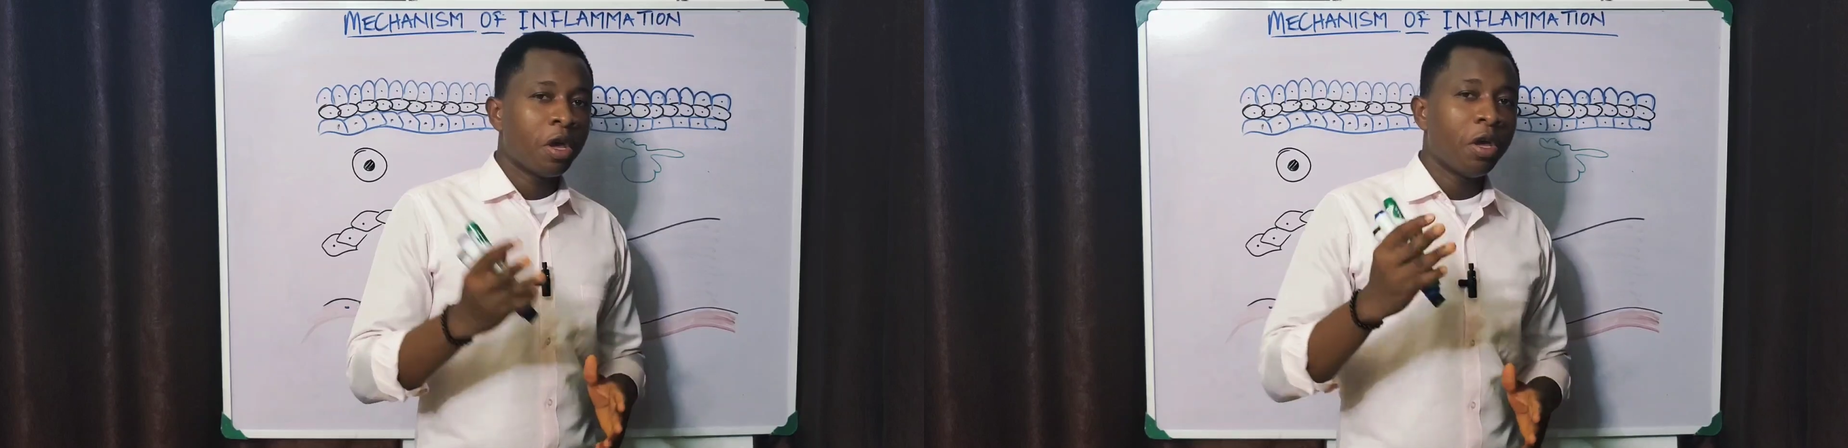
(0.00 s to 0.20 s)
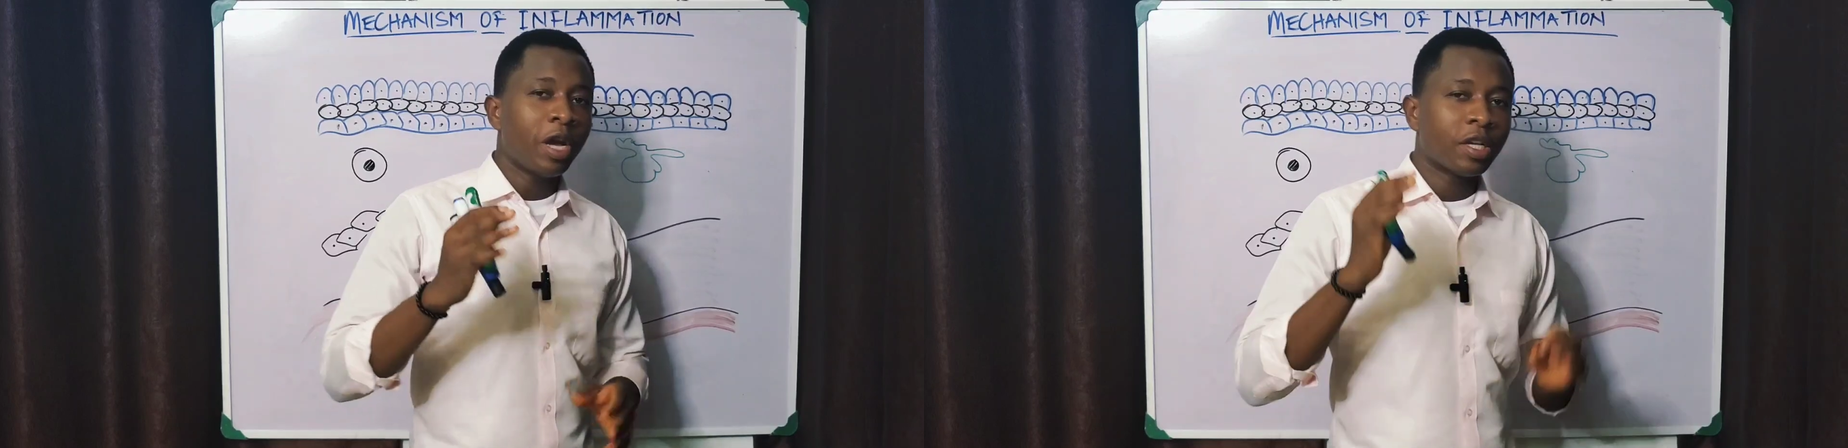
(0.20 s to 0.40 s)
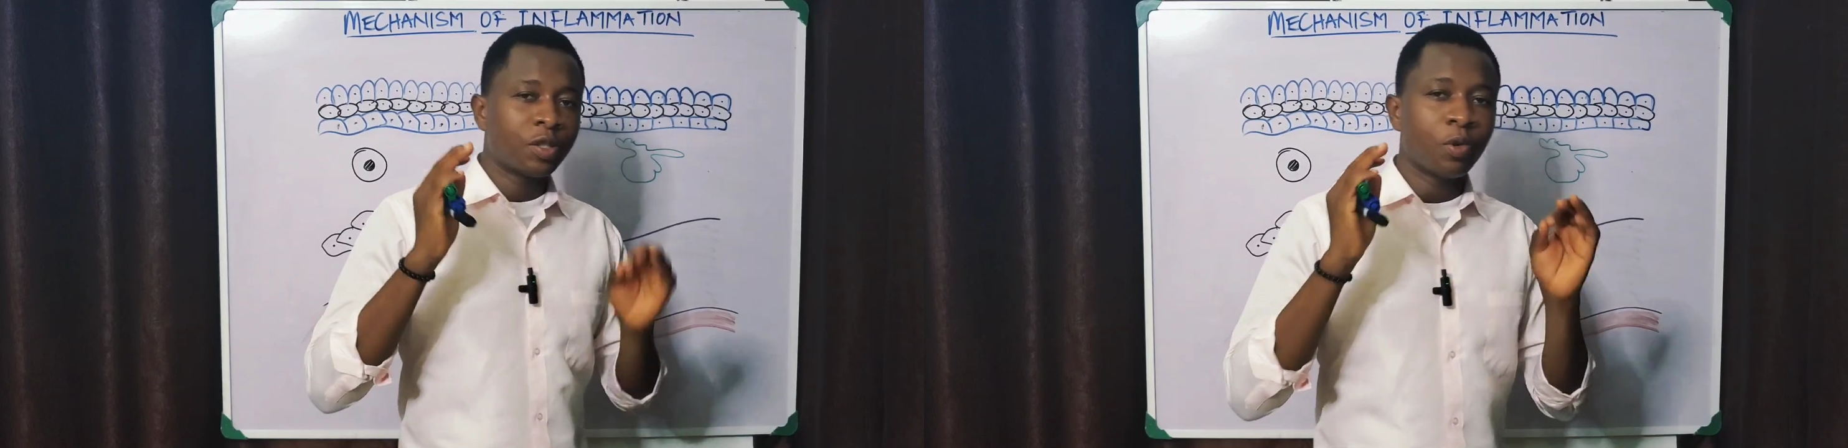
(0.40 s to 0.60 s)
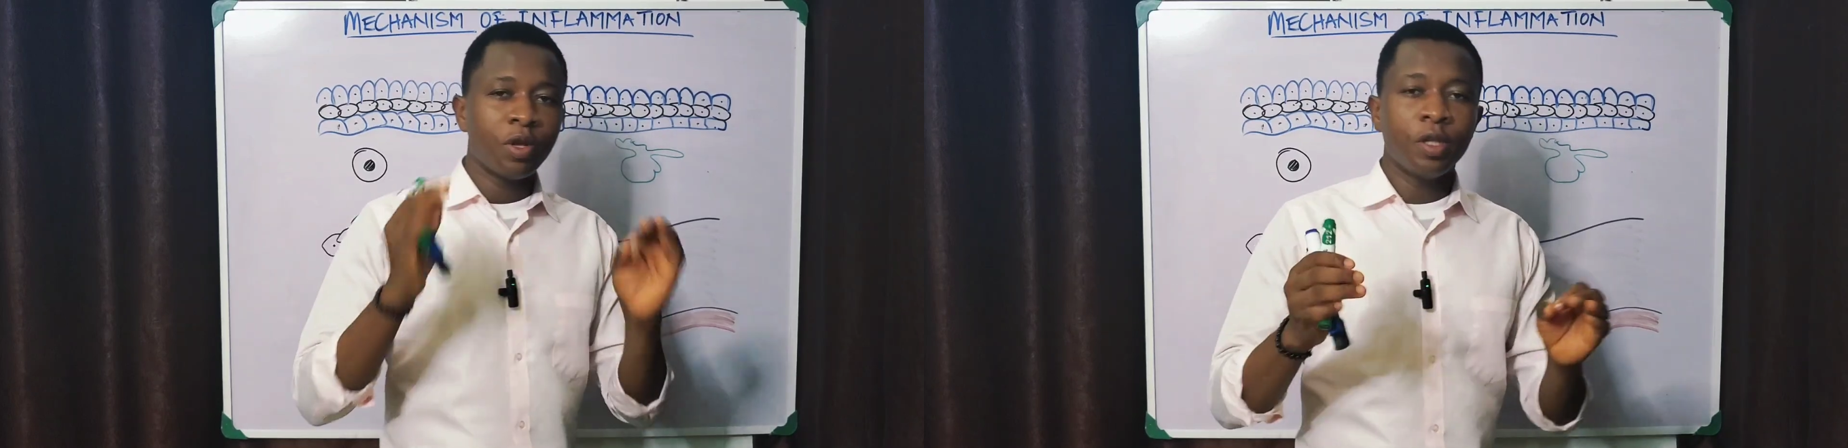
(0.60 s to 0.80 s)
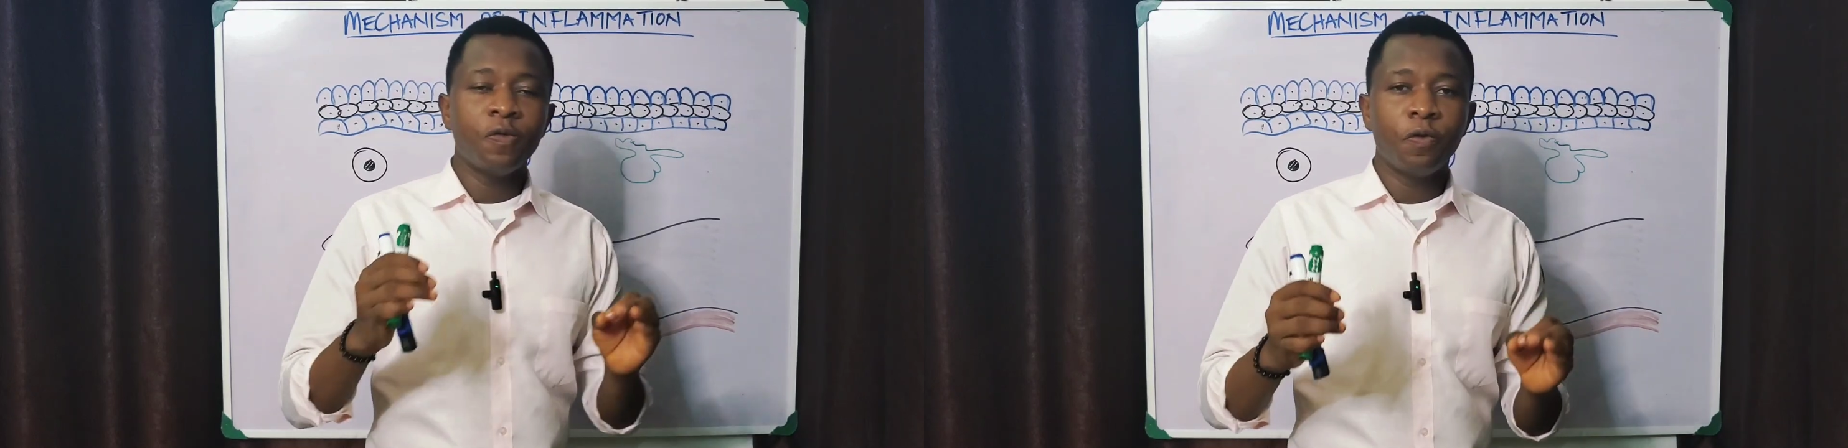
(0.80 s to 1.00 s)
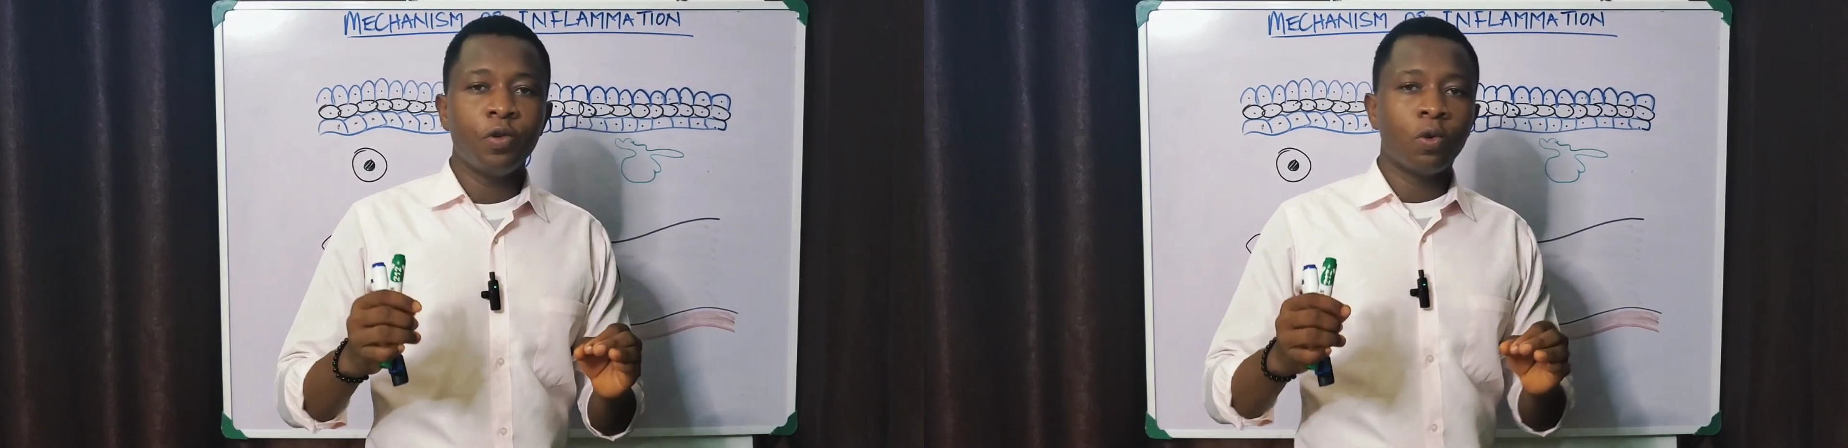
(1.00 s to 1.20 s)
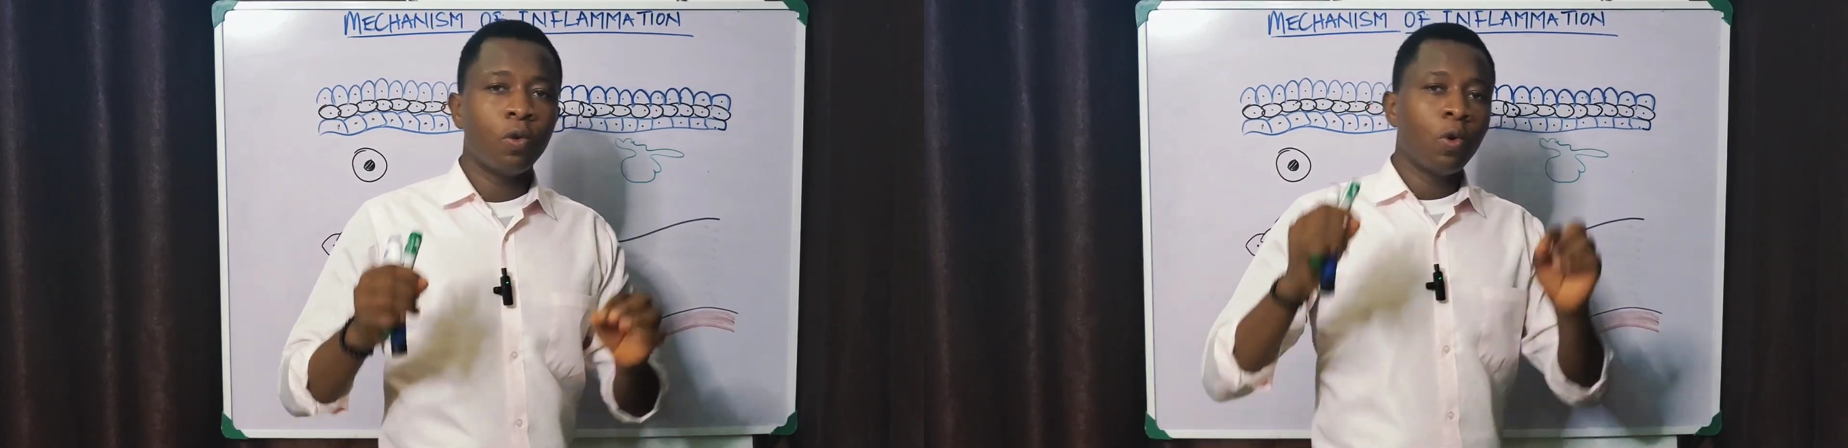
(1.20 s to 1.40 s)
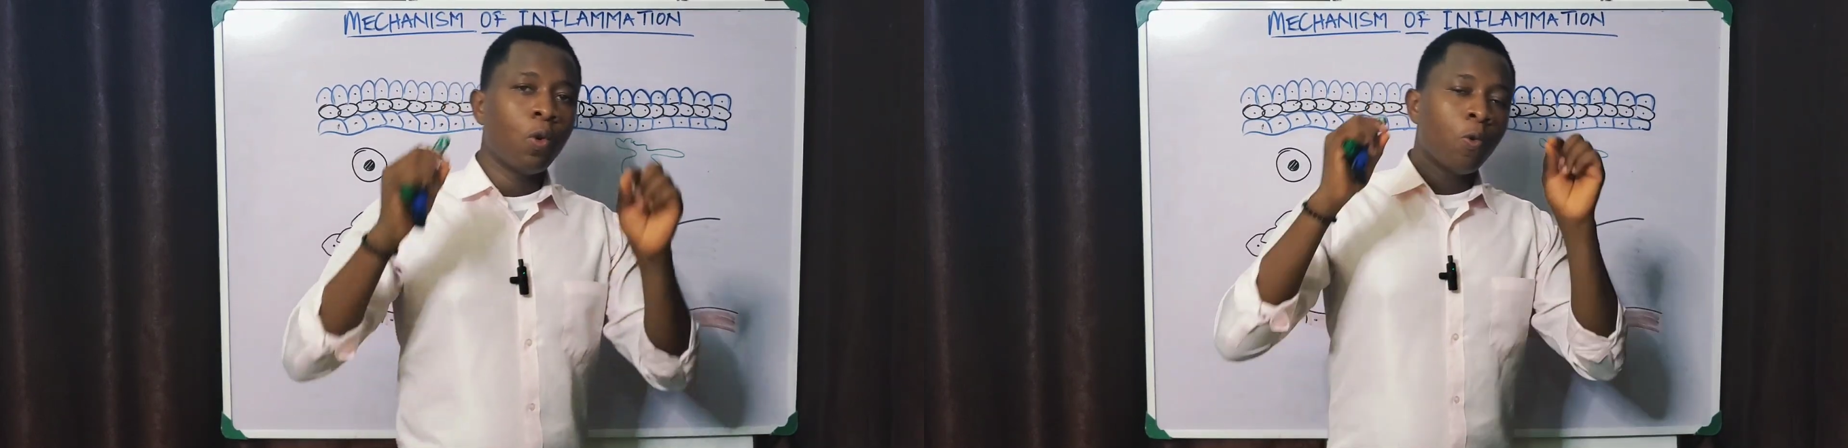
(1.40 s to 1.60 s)
Hey guys, so in this
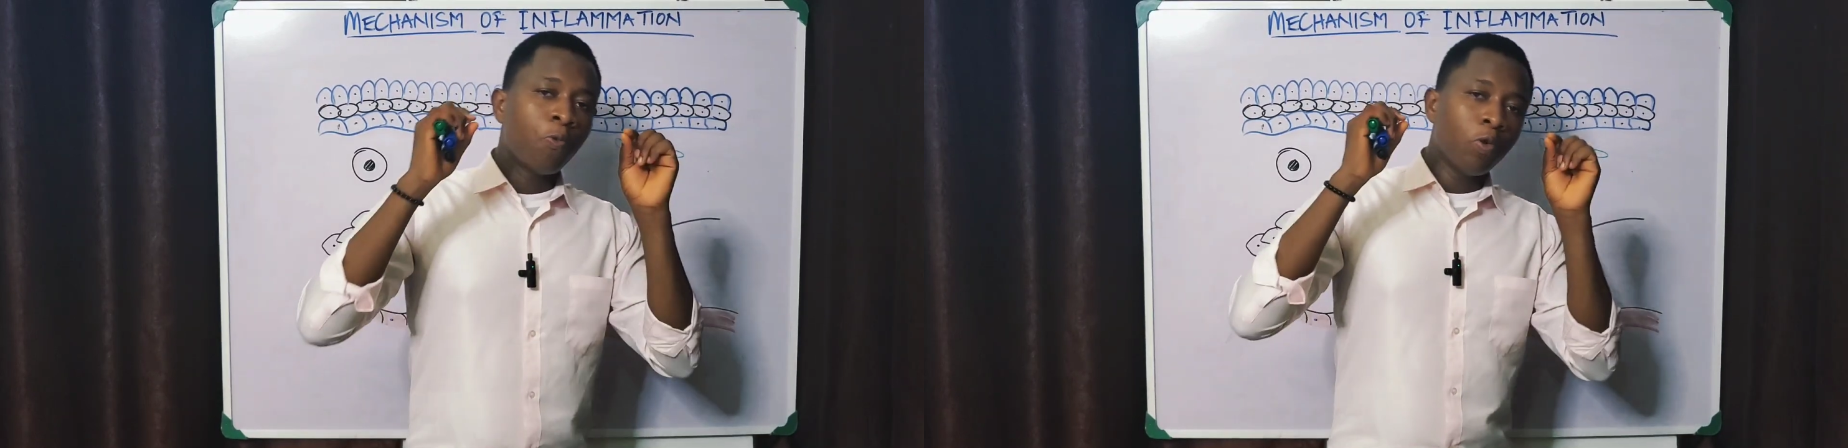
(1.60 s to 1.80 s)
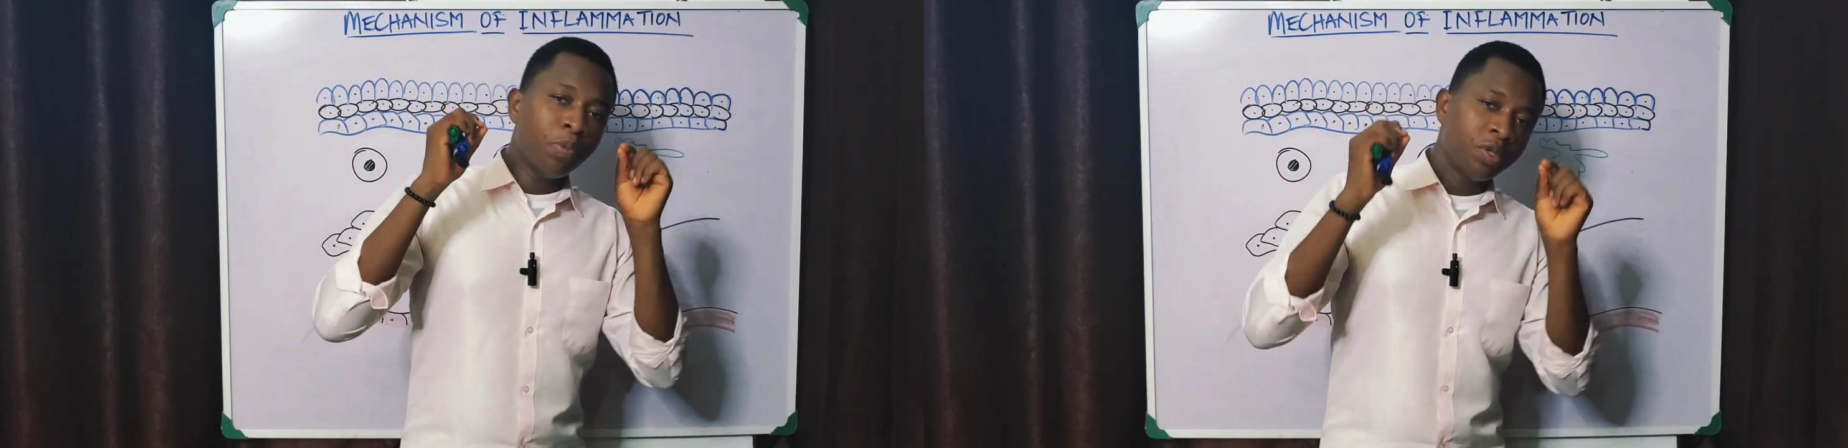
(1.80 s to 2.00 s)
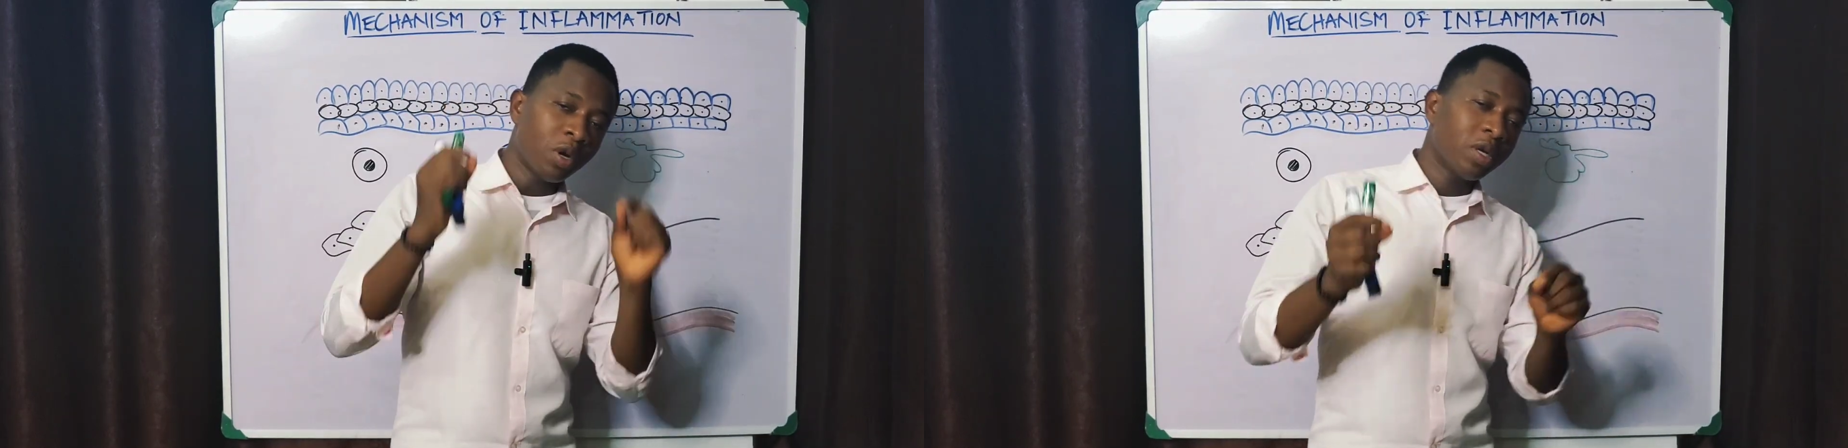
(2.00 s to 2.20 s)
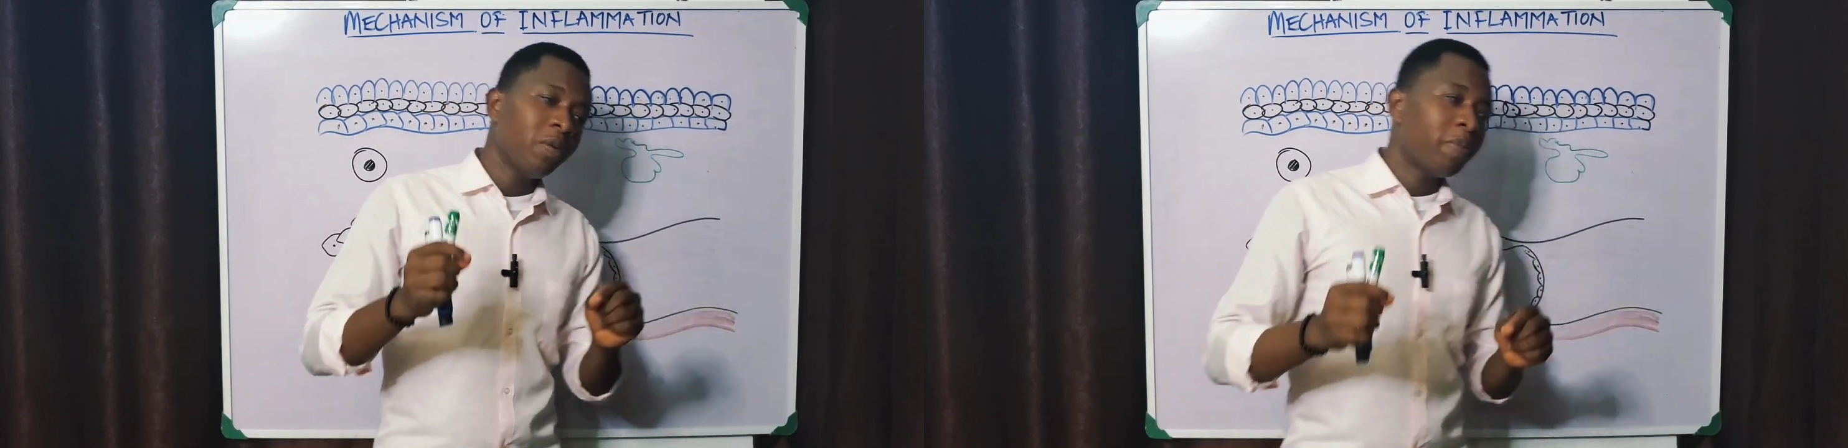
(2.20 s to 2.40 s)
video, we'll be talking